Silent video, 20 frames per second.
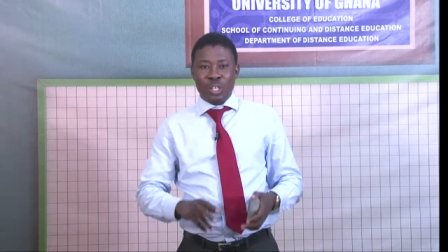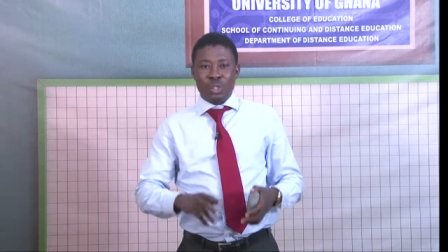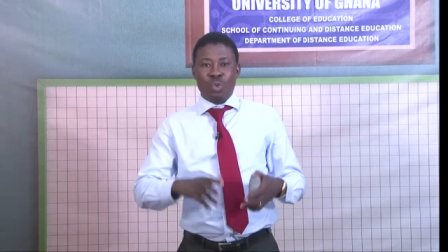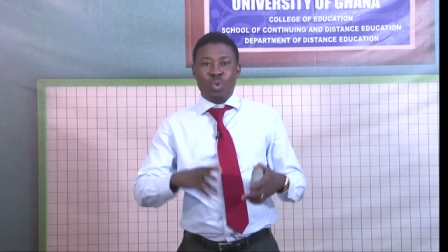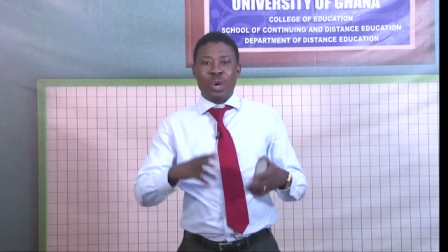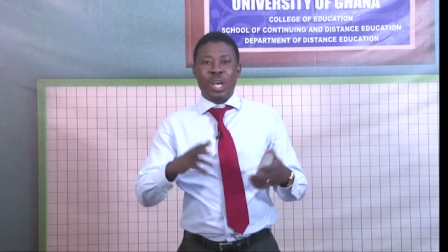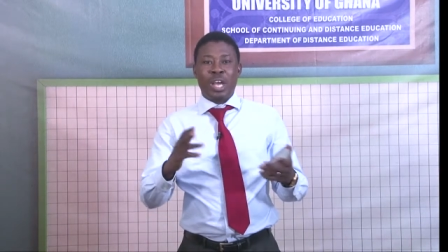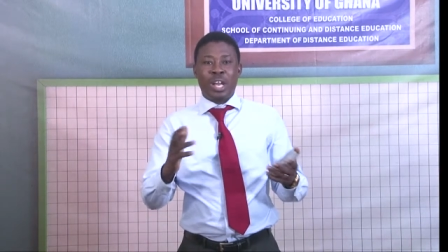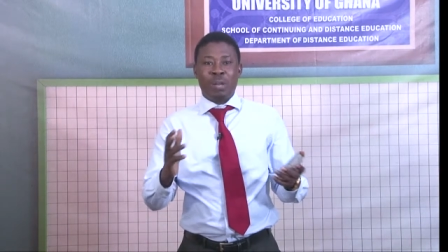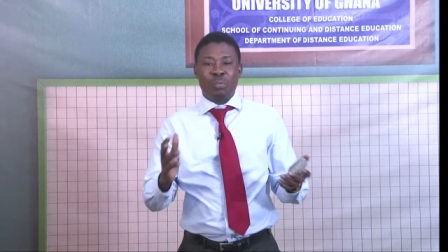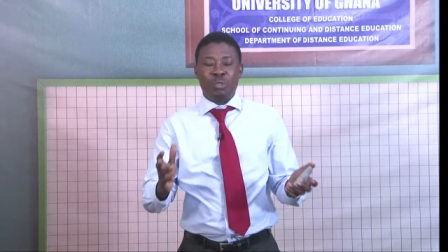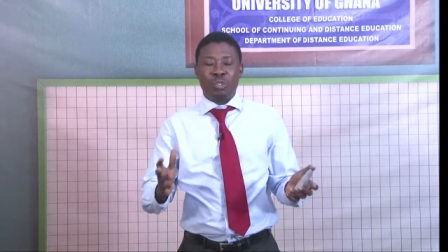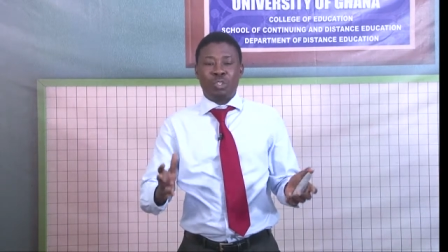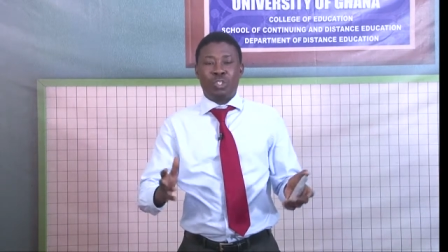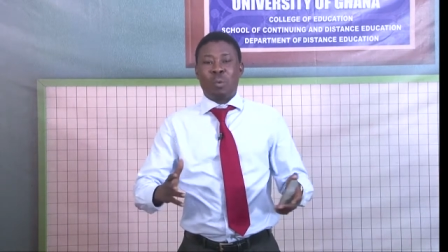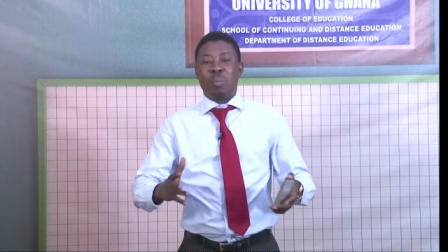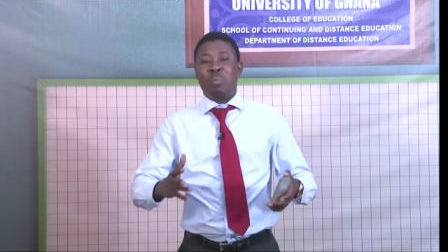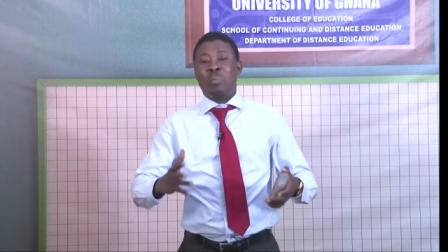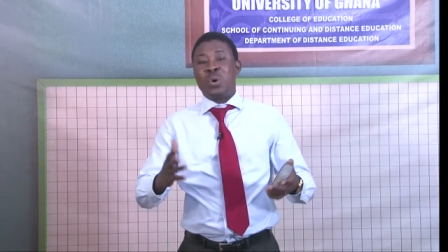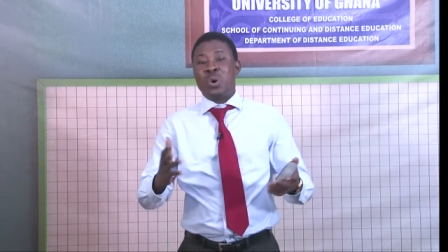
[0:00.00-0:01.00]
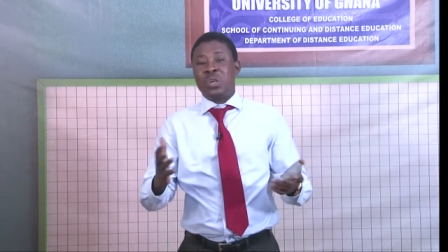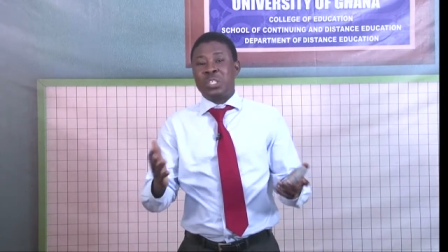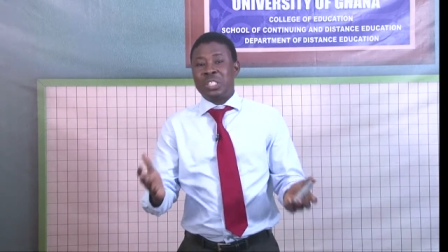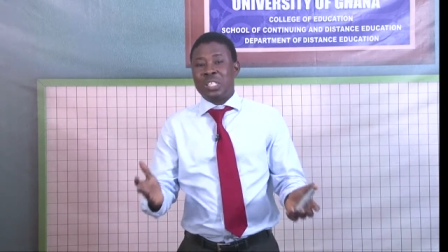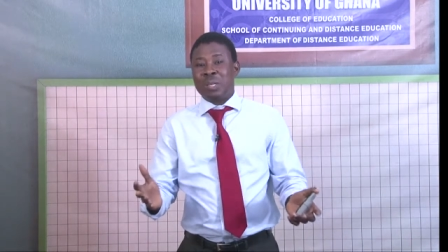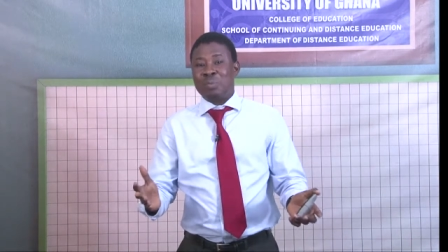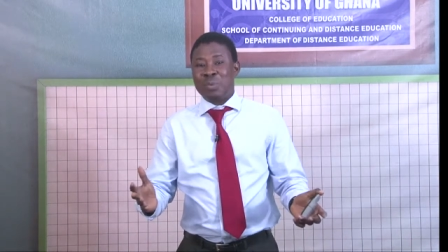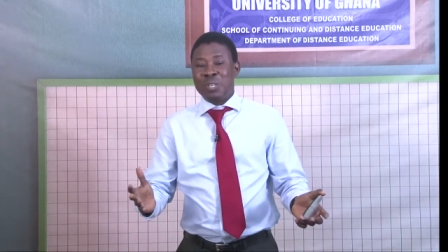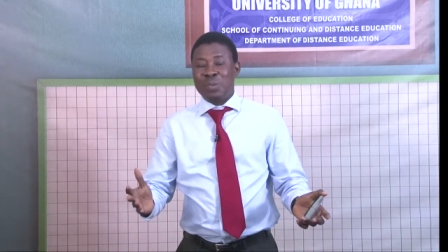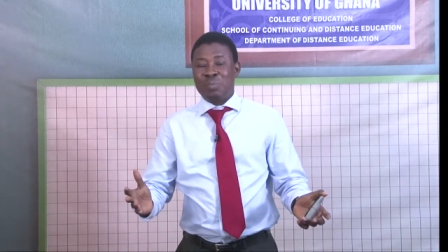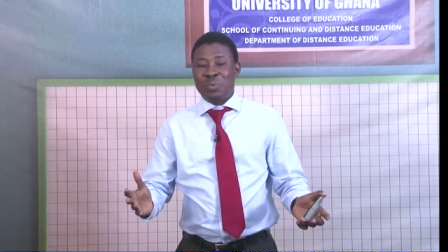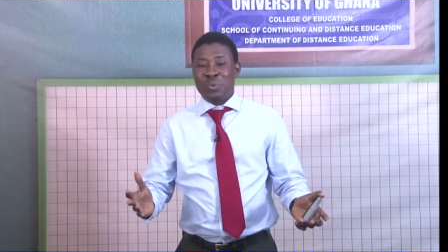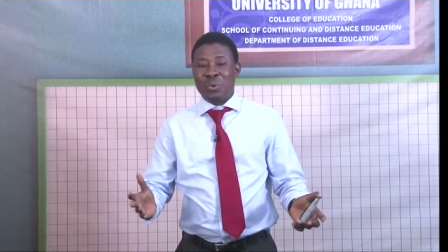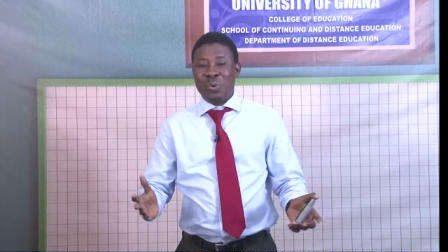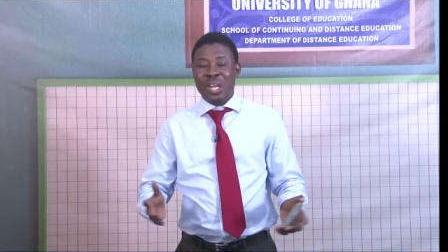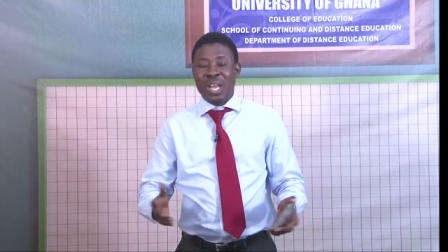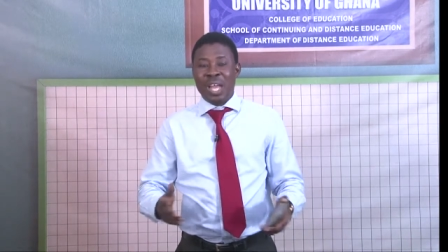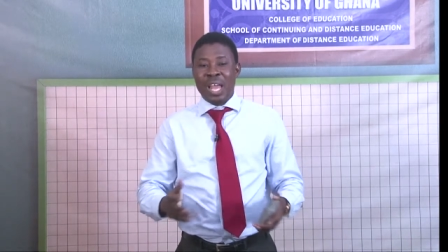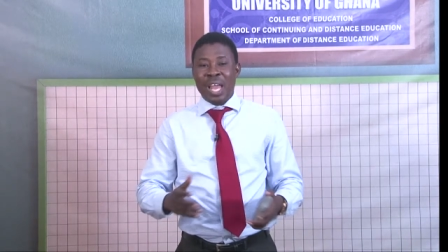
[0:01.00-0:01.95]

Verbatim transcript: to help to support the people.